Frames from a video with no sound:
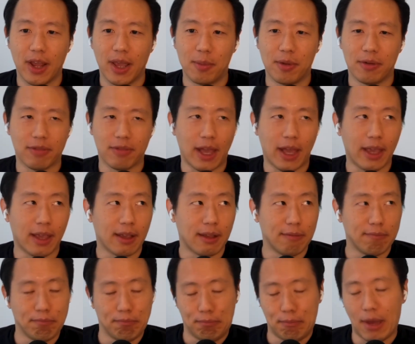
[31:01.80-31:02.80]
of like,
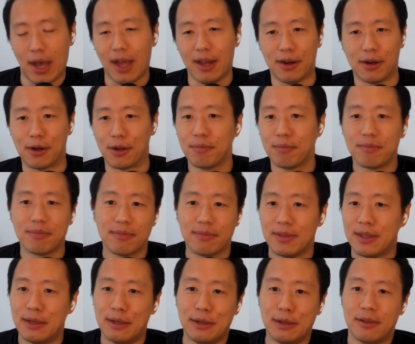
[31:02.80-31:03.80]
I don't know,
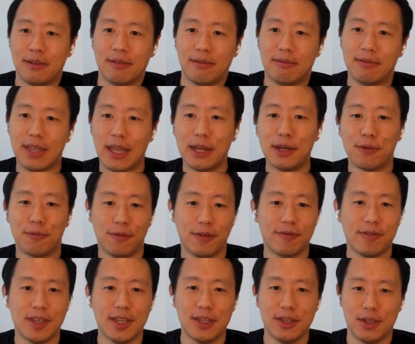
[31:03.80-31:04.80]
10 to
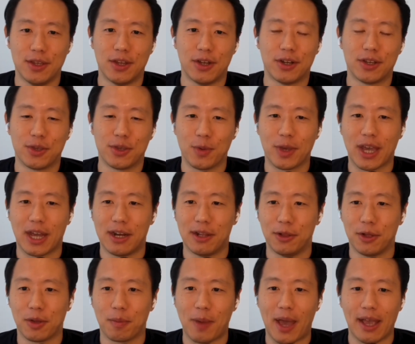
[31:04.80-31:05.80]
15 years, and we kind of
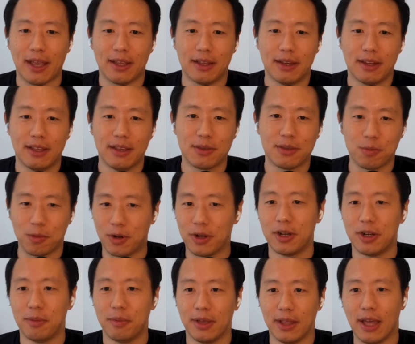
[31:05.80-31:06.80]
look back in this, we're
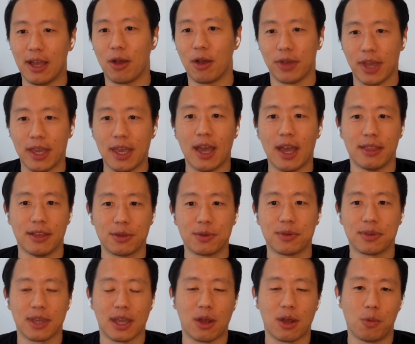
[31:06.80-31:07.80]
going to be like, okay, yeah, this
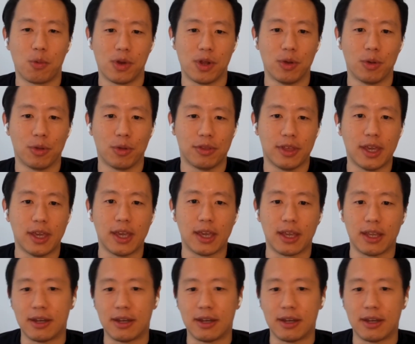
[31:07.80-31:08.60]
was like a real thing.